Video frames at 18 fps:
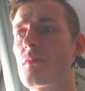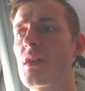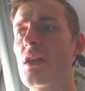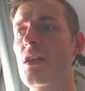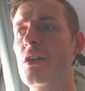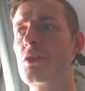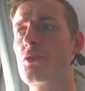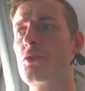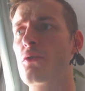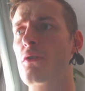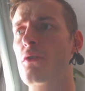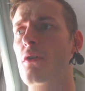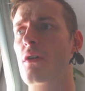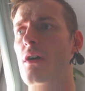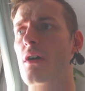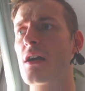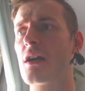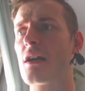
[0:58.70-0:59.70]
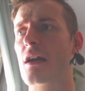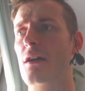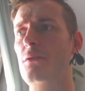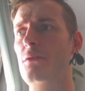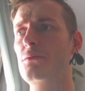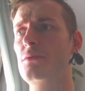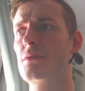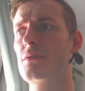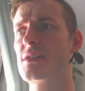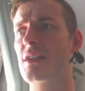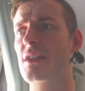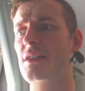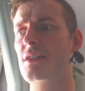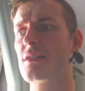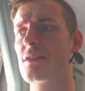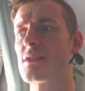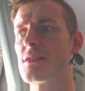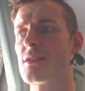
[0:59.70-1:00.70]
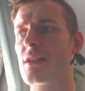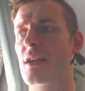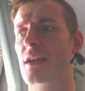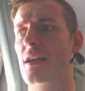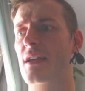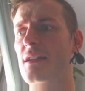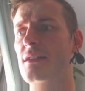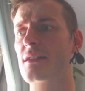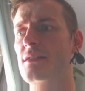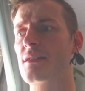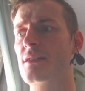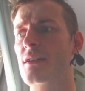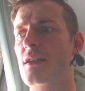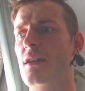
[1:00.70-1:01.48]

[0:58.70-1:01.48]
your account settings and